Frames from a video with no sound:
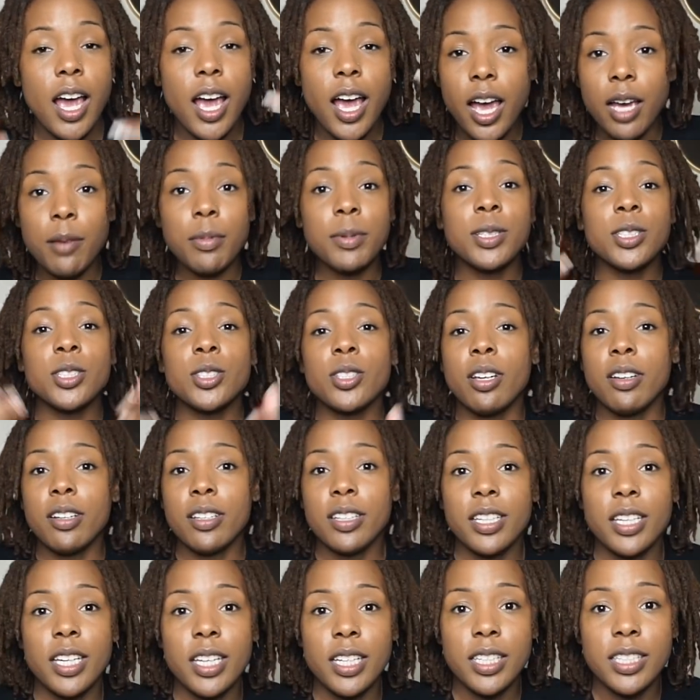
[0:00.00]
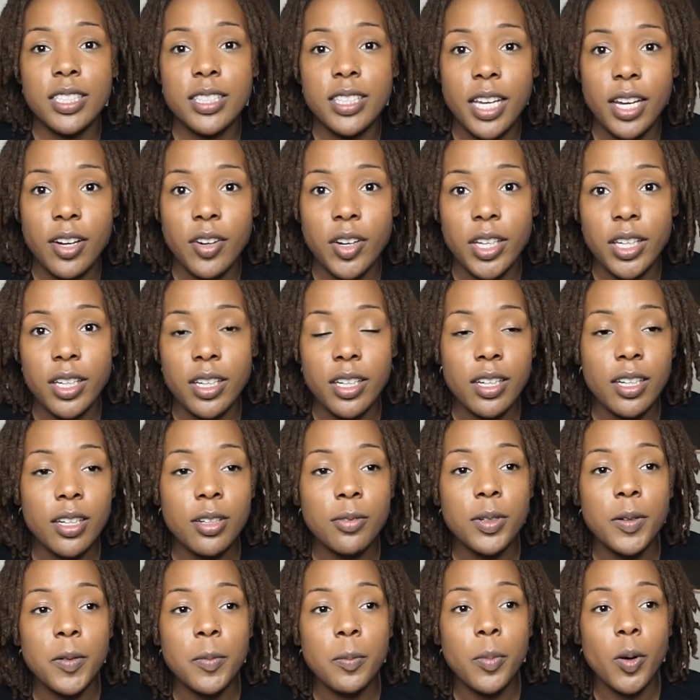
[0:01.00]
I've been struggling in this area
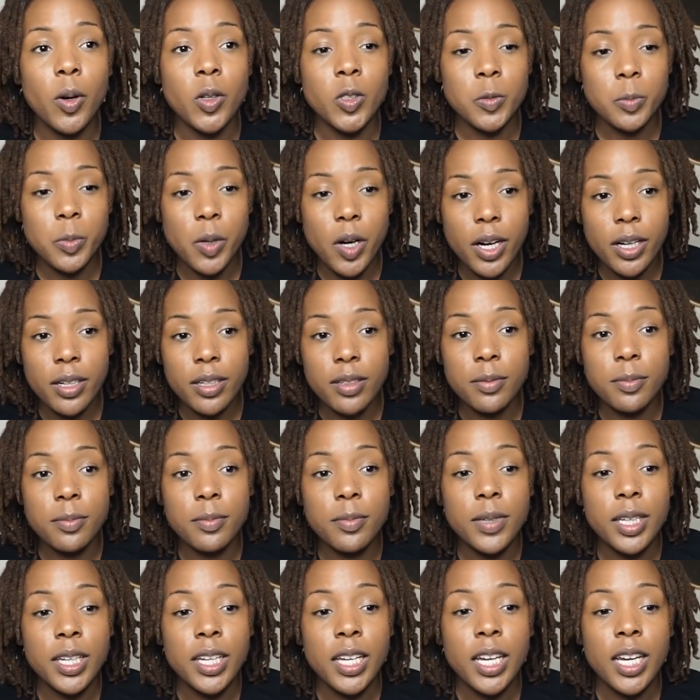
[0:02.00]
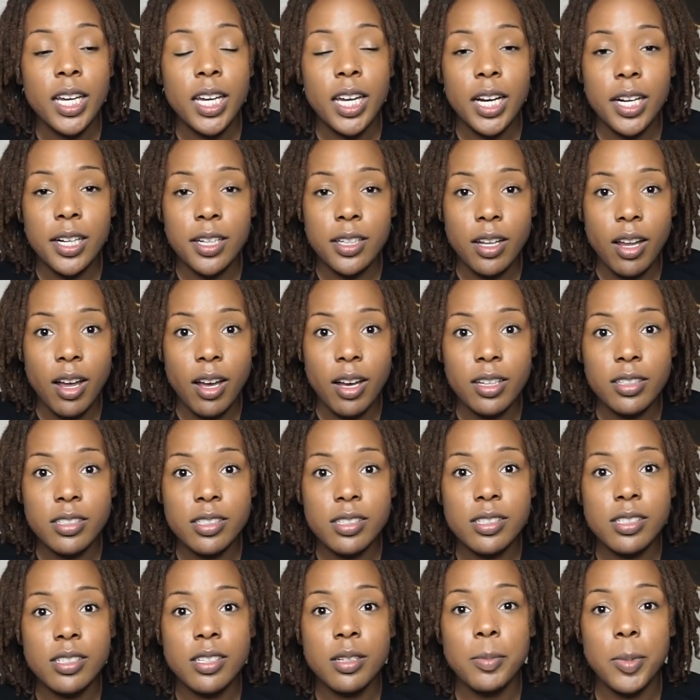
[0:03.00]
with postpartum hair
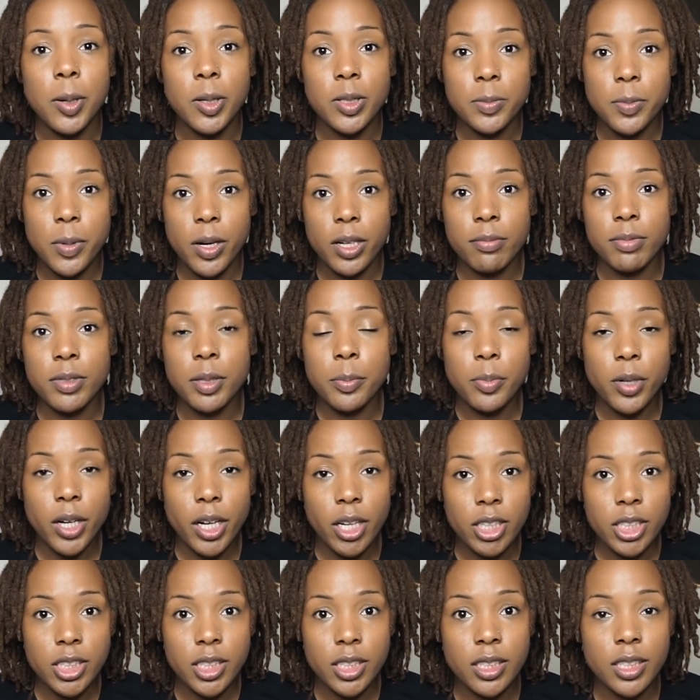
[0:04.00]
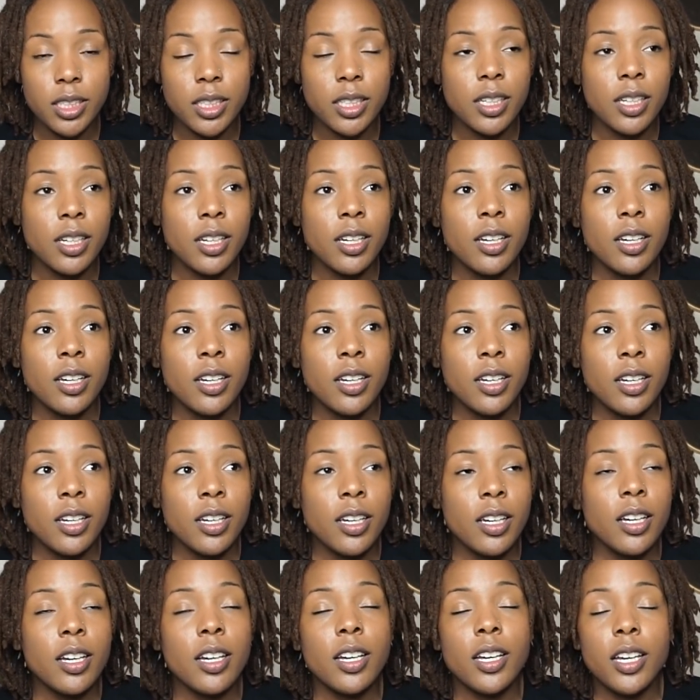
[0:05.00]
loss, postpartum depression
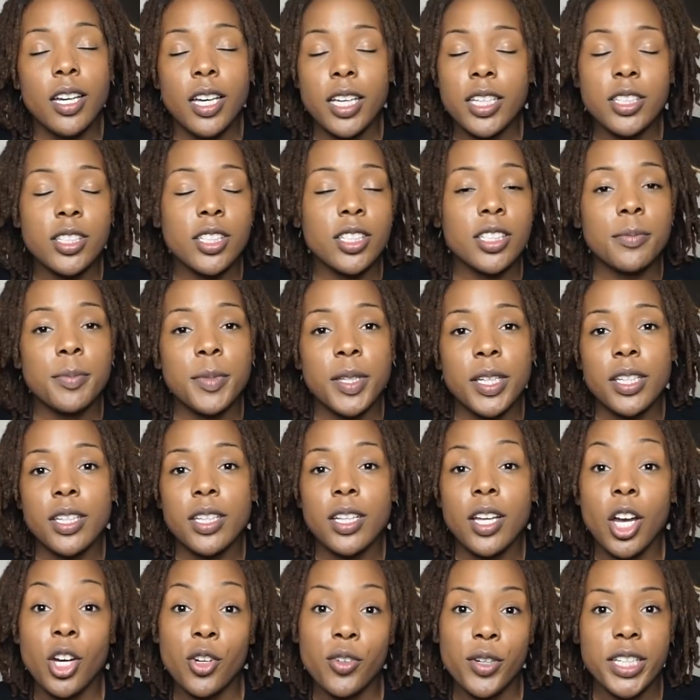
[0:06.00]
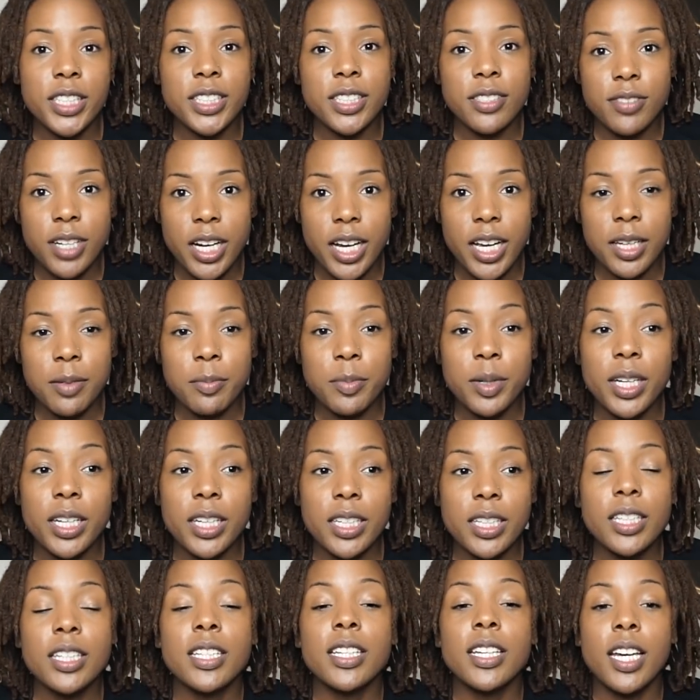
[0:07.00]
it's just been a crazy ride,
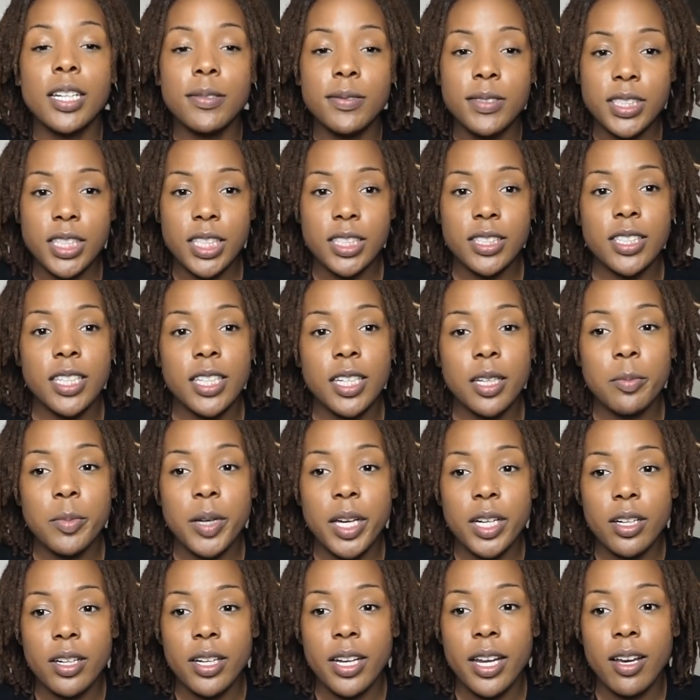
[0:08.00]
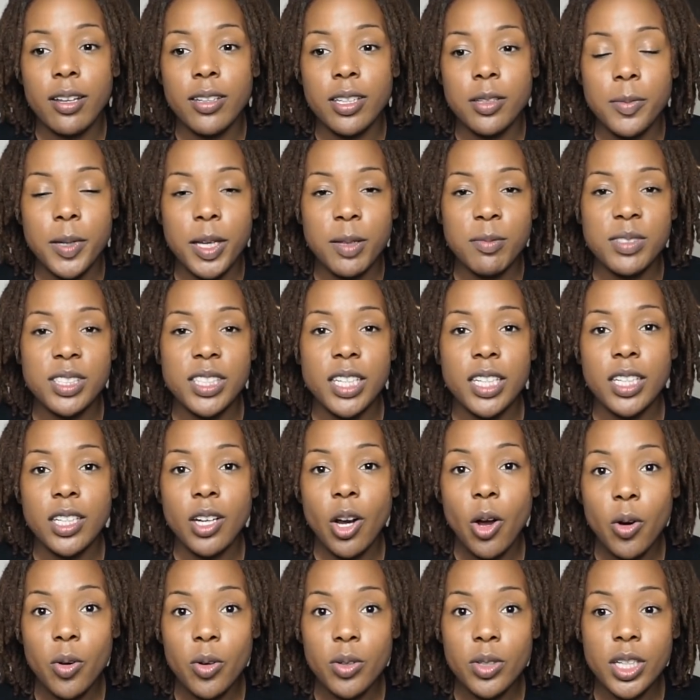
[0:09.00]
but everything's getting better now. The baby's getting
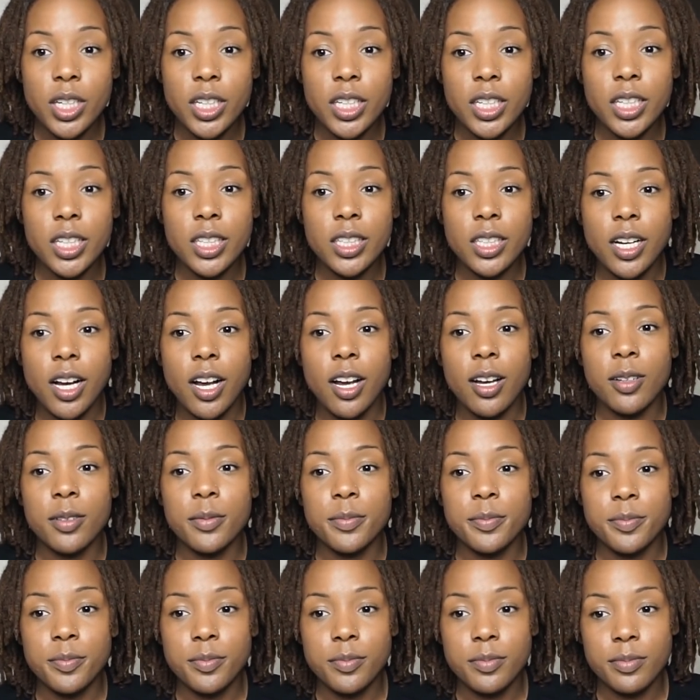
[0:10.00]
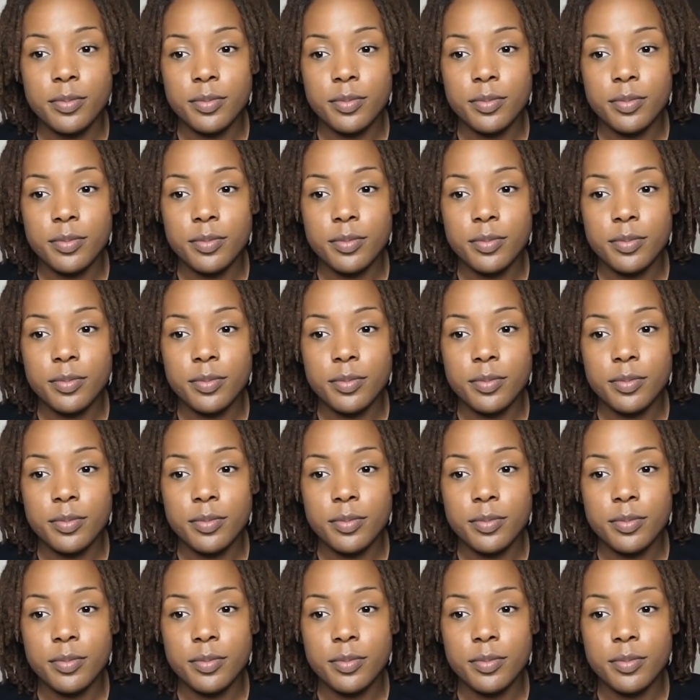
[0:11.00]
older. Um,